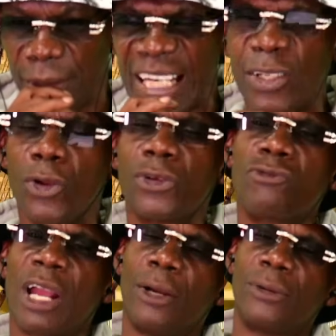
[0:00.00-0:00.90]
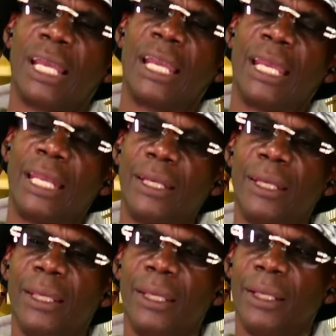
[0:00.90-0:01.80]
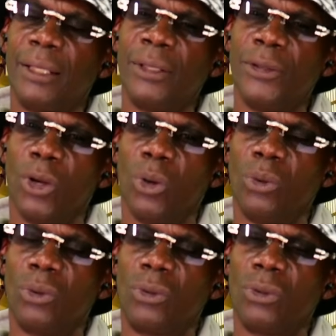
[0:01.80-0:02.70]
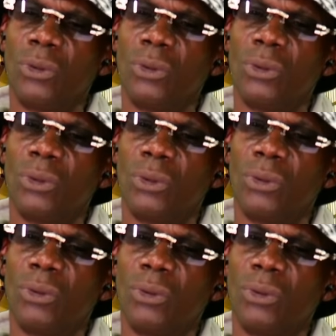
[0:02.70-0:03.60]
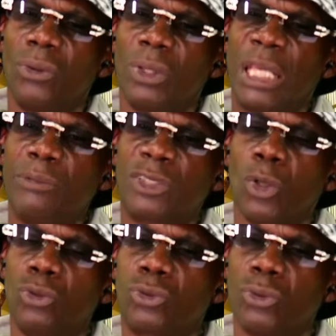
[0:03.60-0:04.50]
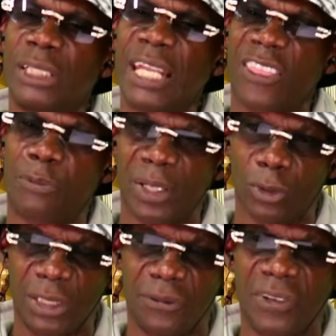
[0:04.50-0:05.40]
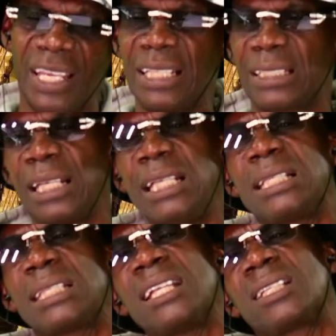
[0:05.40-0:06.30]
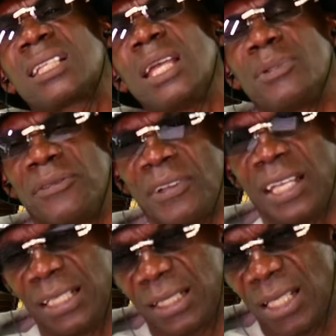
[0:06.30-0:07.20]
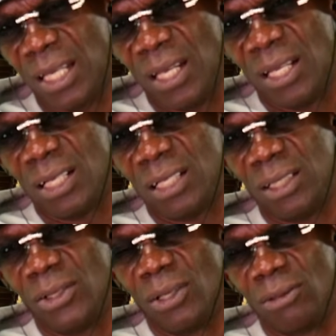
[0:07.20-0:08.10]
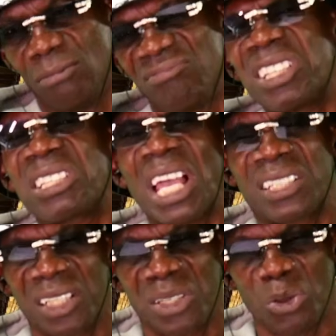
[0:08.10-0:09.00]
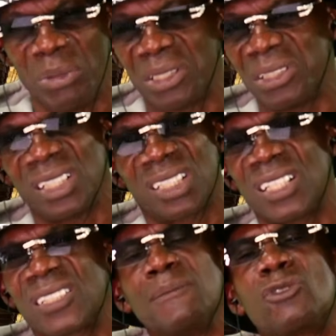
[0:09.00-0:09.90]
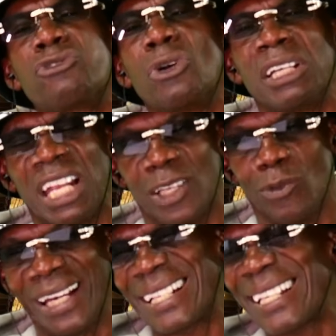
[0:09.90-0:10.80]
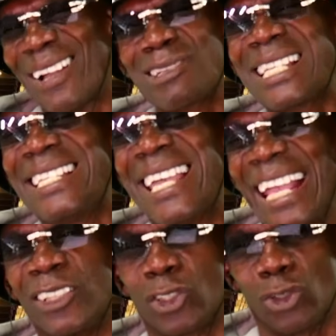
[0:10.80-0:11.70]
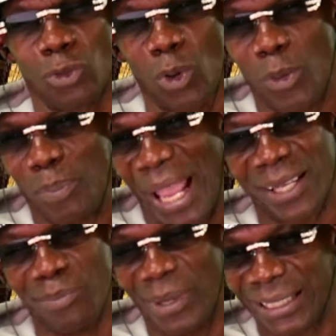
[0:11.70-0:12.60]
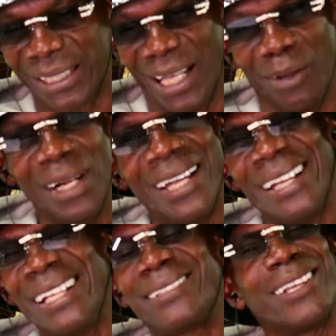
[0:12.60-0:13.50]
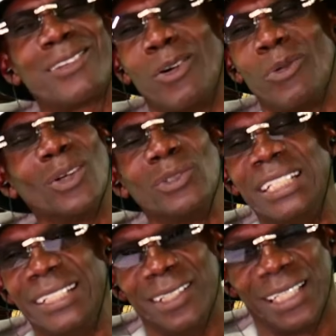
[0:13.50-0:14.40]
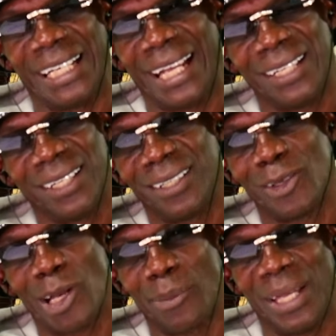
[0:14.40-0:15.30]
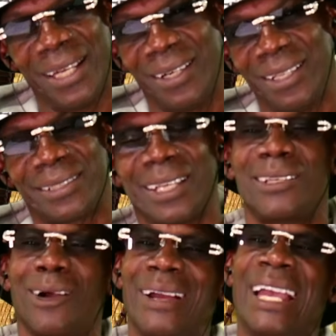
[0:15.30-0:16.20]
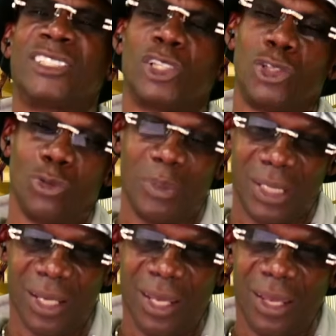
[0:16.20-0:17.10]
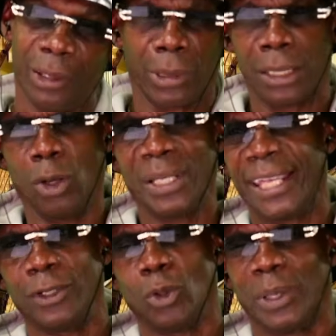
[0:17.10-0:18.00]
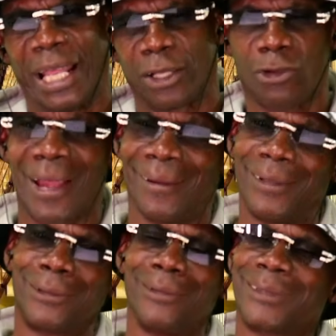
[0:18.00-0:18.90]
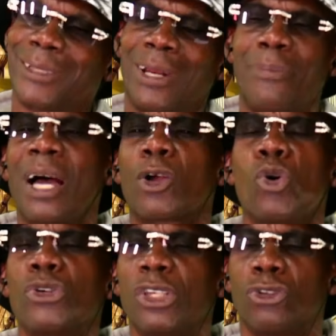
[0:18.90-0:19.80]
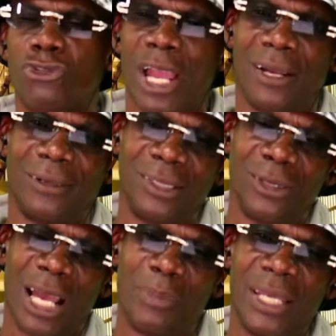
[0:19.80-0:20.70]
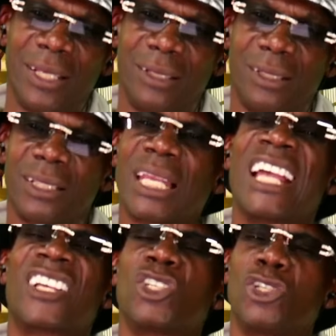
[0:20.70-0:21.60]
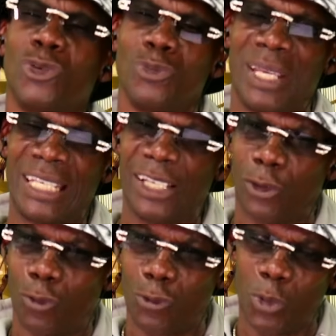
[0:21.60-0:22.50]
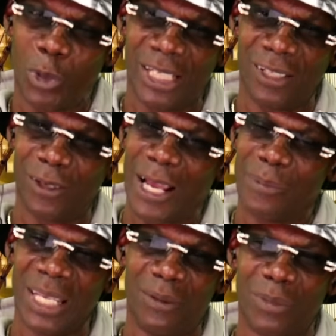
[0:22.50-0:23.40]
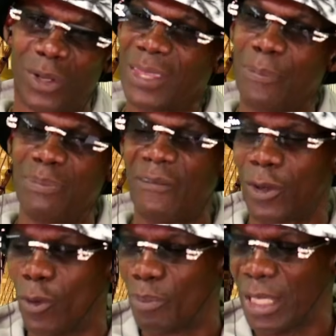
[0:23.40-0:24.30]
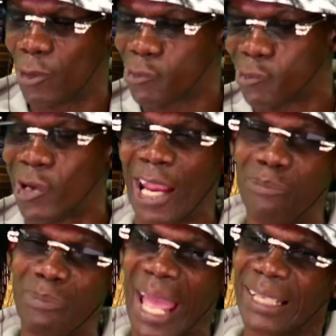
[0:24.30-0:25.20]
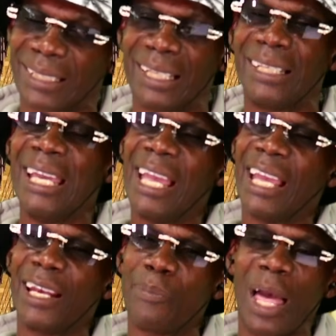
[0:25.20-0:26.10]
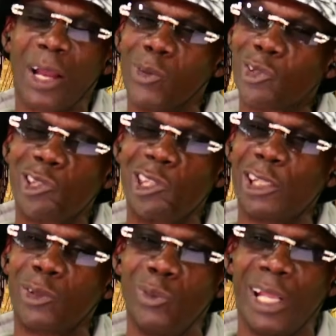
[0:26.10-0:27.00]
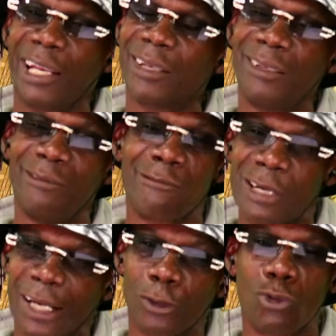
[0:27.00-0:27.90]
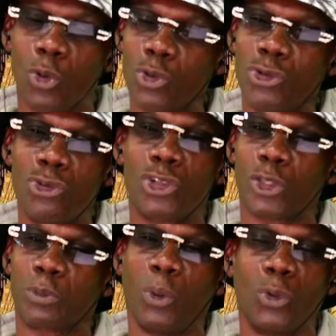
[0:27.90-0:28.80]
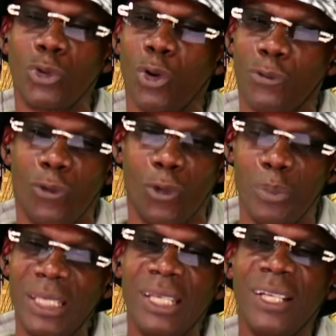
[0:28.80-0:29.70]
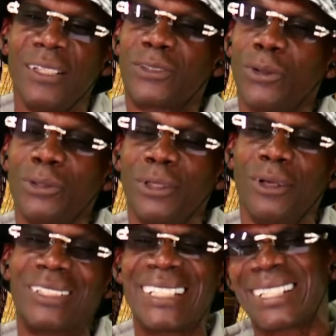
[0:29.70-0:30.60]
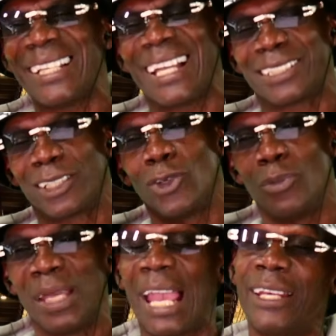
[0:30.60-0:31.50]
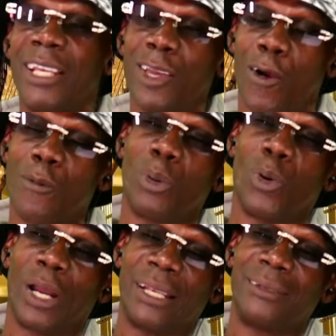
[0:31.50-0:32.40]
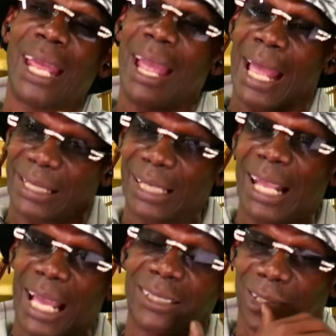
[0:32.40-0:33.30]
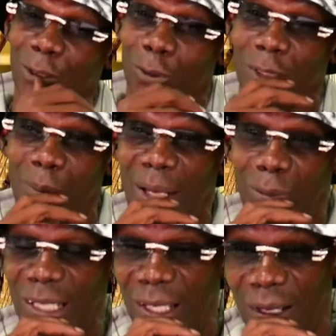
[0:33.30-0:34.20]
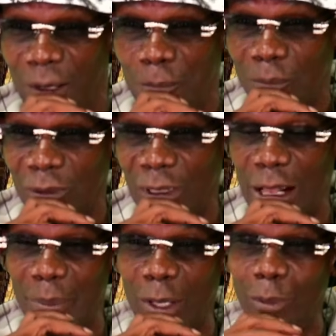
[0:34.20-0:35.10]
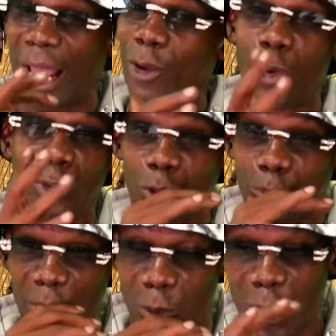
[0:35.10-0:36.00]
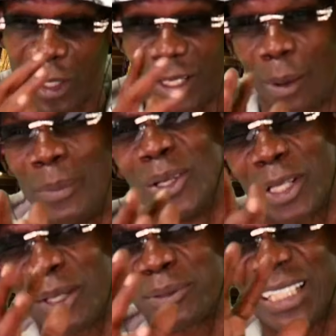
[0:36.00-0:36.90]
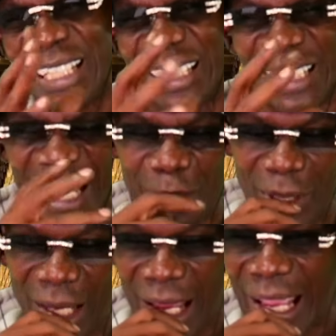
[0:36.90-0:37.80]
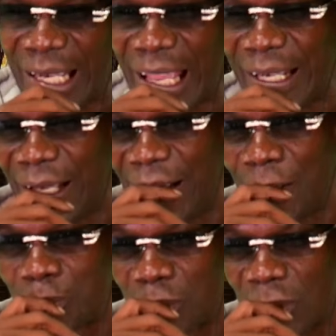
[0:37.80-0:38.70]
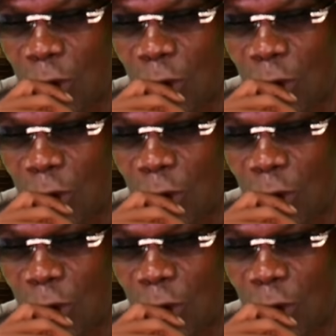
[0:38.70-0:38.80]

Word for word: turned around and, you know, he was going through the death penalty phase, and he said, skip the phase. You know, just execute me because your system crooked anyway. That's how gangsters were back in my time. He said, yo, we need none of that. You know what I mean? He said, yo, execute me. And they're like, no, we can't do it without a trial. And the dude said, well, I'm not going to your trial. You know what I mean? Just execute me and get it over with. You know what I mean? Because I'm never going to be a rat bastard and I'm not going to sit through that railroad you just pulled off on me. So, you know, just execute me. And the young boy, they actually executed him out there. You know what I mean? Without going through the paperwork and uh, I'm going to look it up so you get the name. And then uh, who